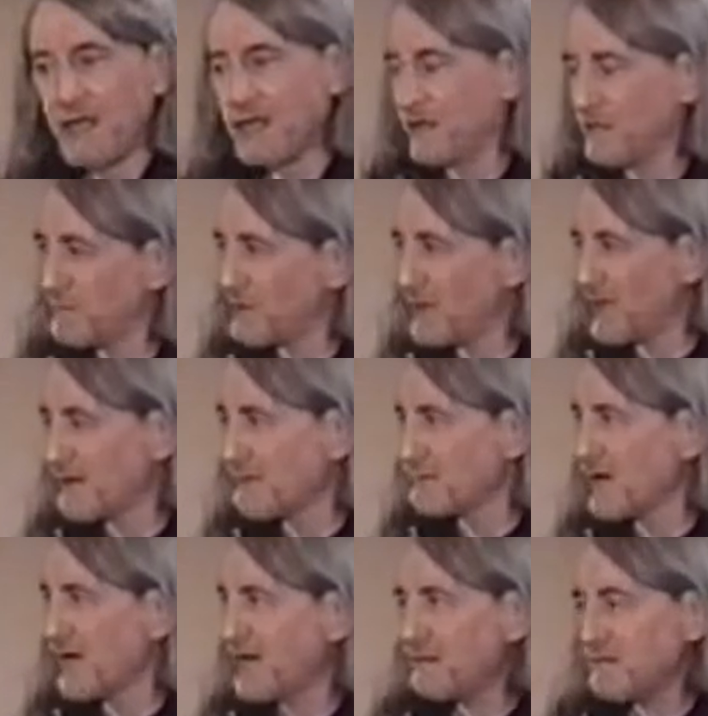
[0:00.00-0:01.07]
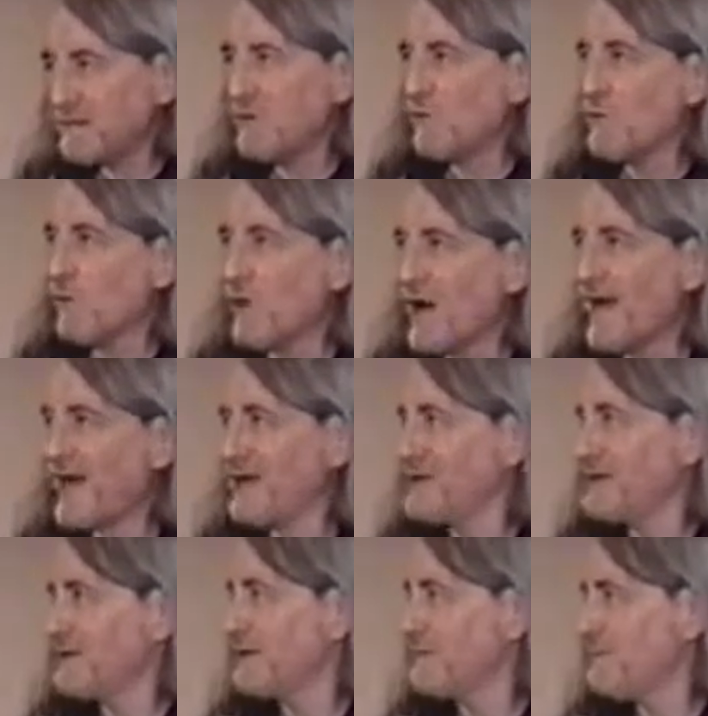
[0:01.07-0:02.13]
You know, I don't know why
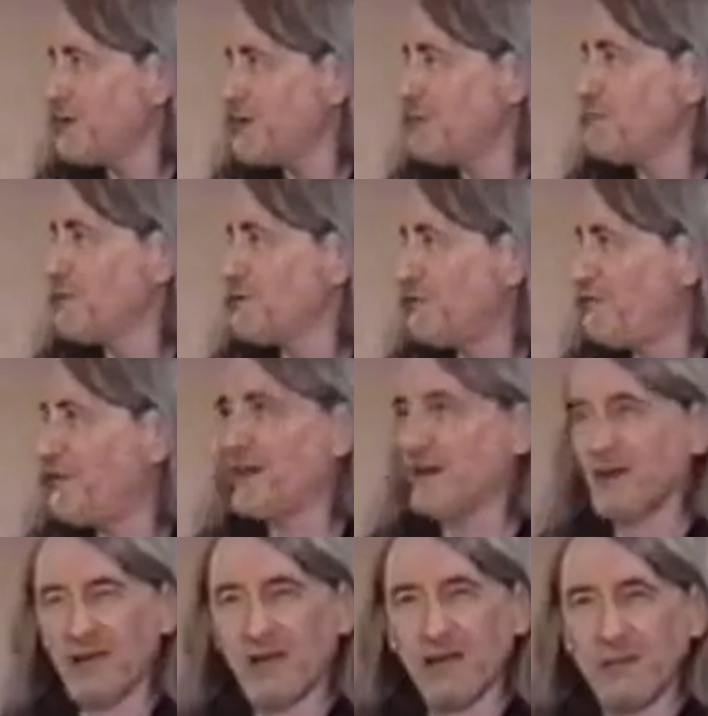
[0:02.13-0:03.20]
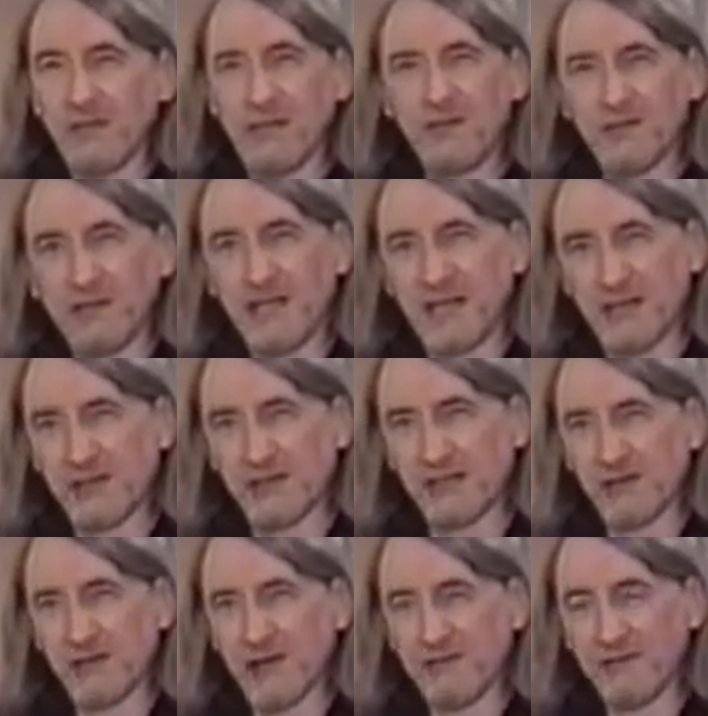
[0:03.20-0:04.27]
people fear coming to a
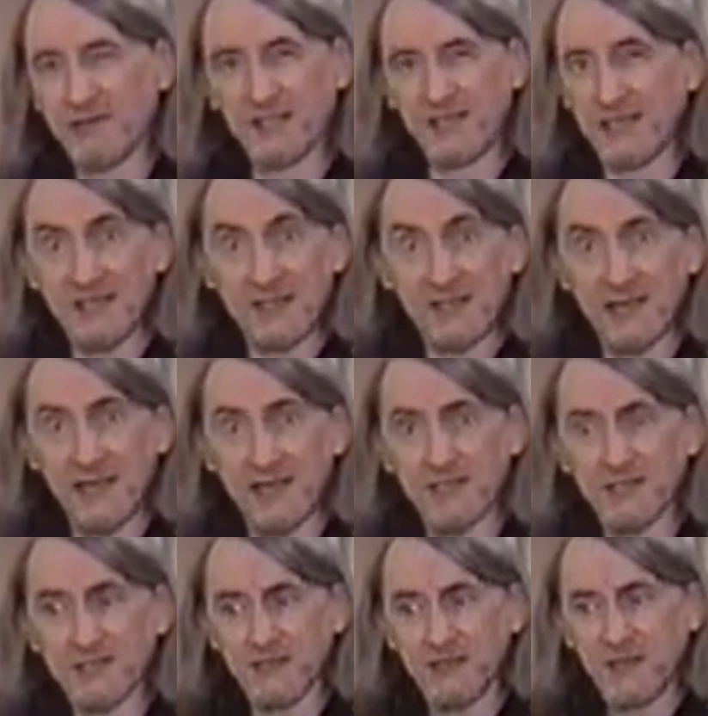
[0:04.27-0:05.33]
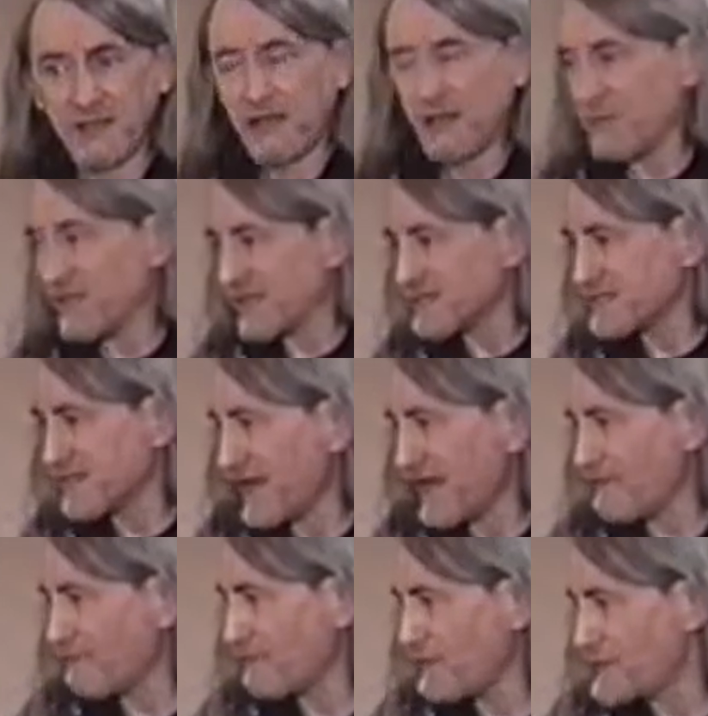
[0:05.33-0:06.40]
dentist's office these days, because
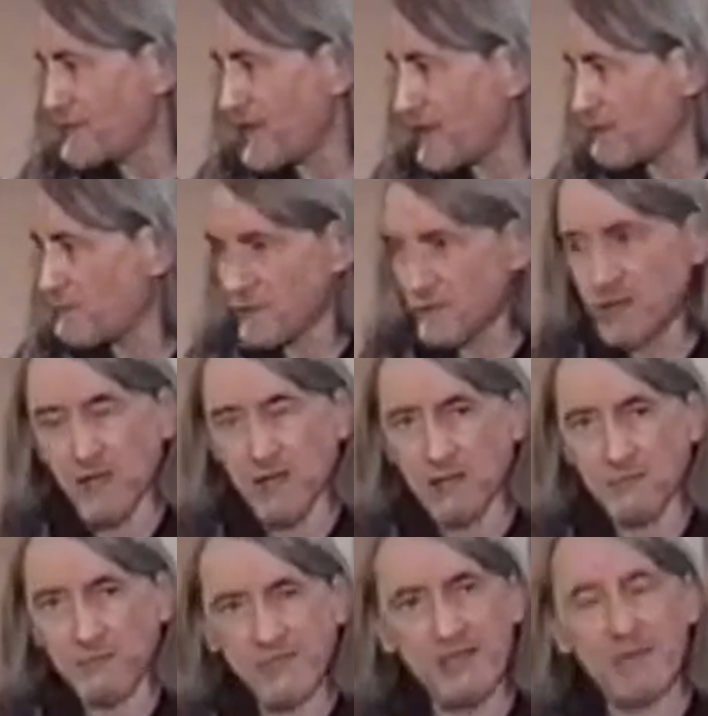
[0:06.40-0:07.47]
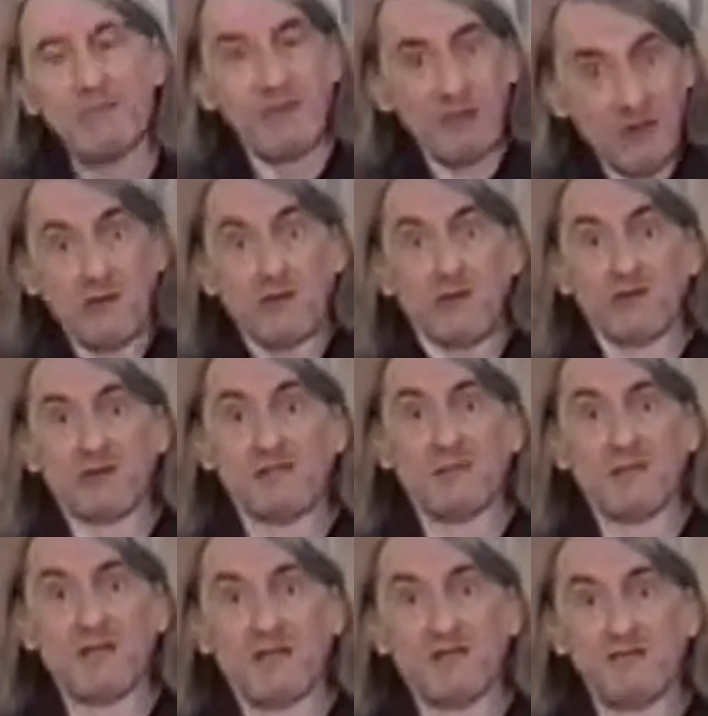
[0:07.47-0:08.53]
every time you come, something new has
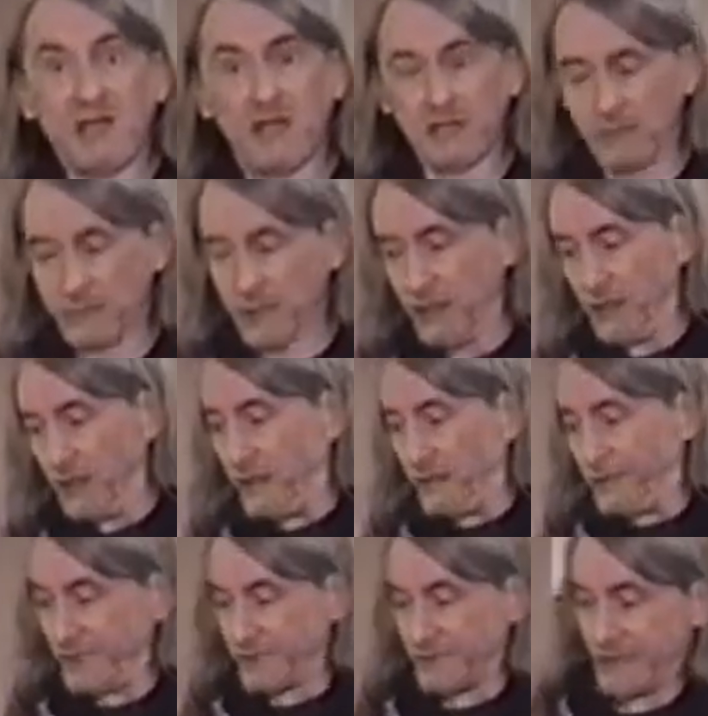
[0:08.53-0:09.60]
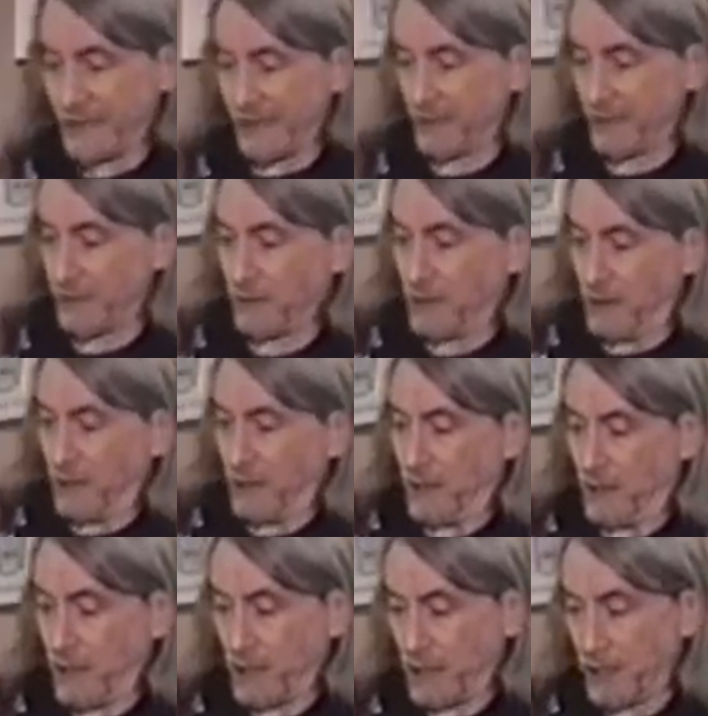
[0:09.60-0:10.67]
been developed. There's either
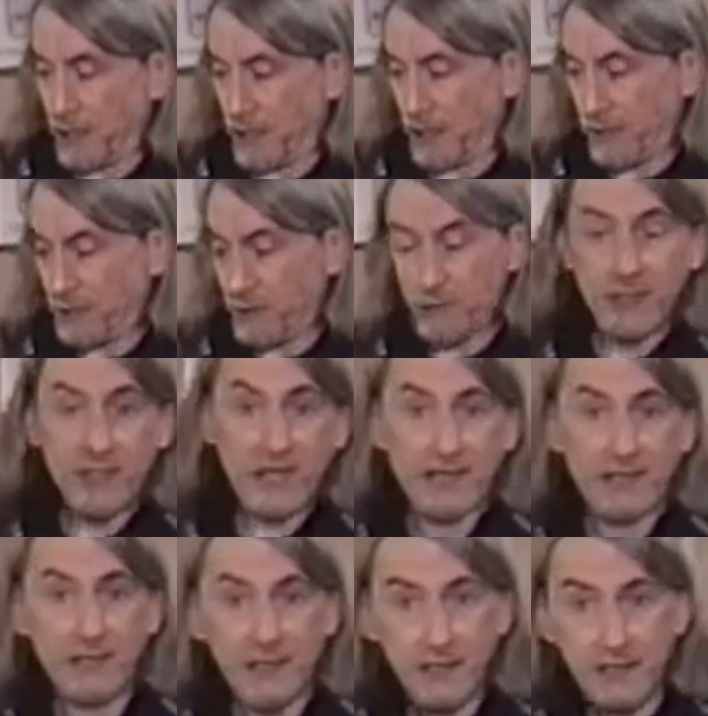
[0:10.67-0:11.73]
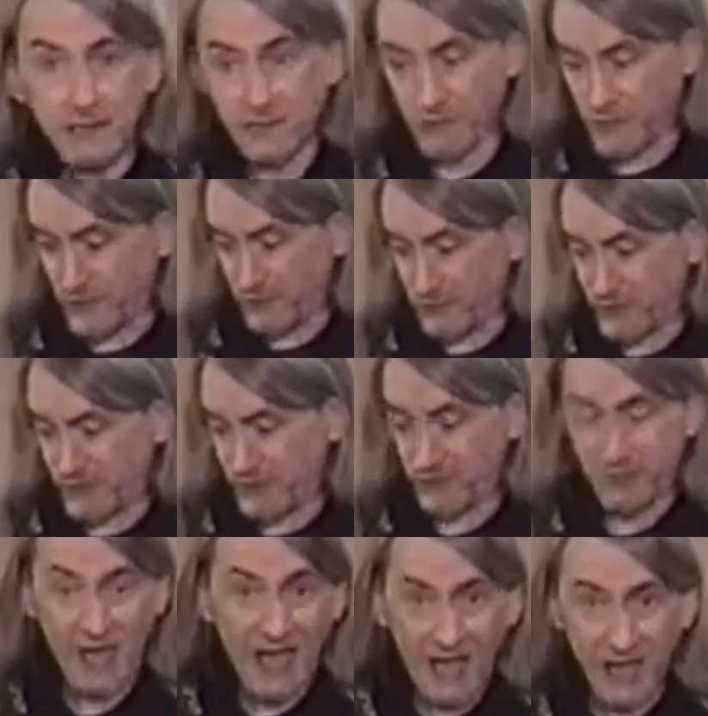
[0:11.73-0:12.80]
a new technique to reduce the
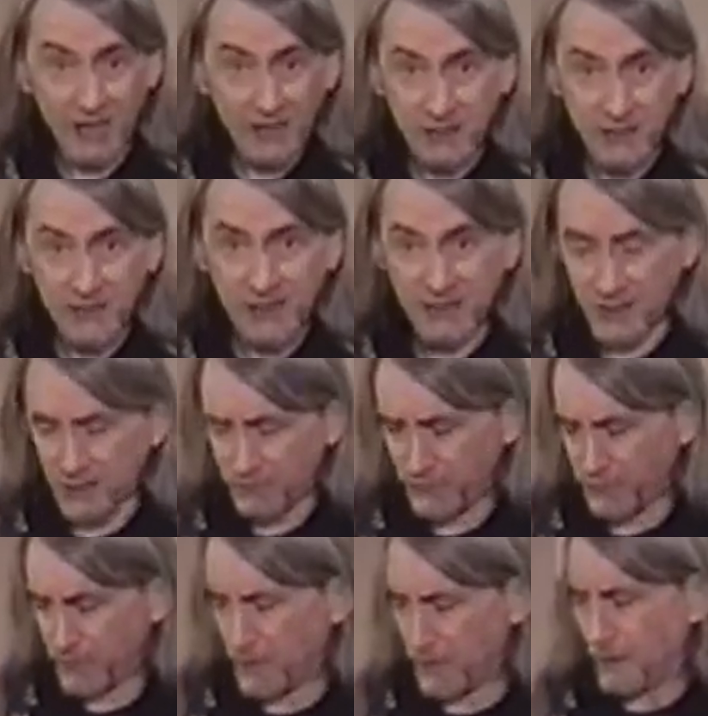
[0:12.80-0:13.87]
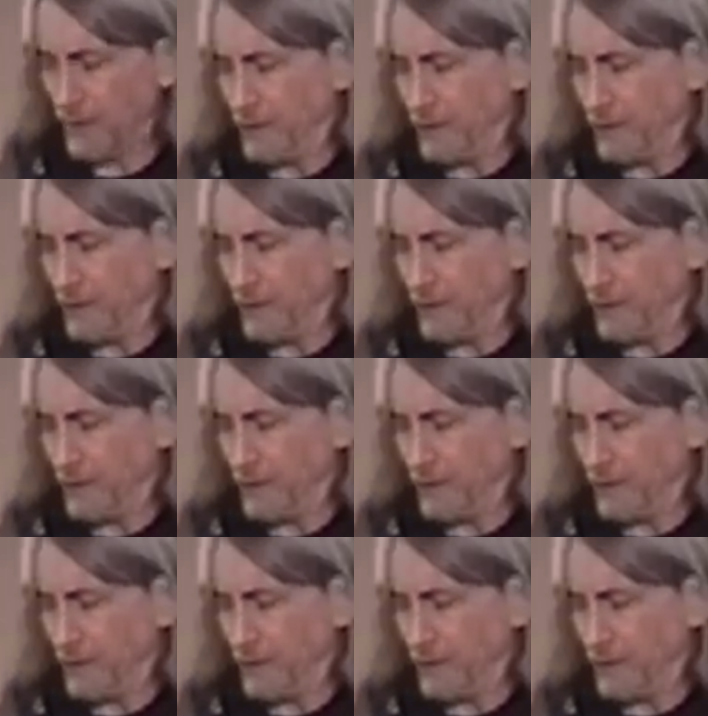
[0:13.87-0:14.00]
pain and discomfort.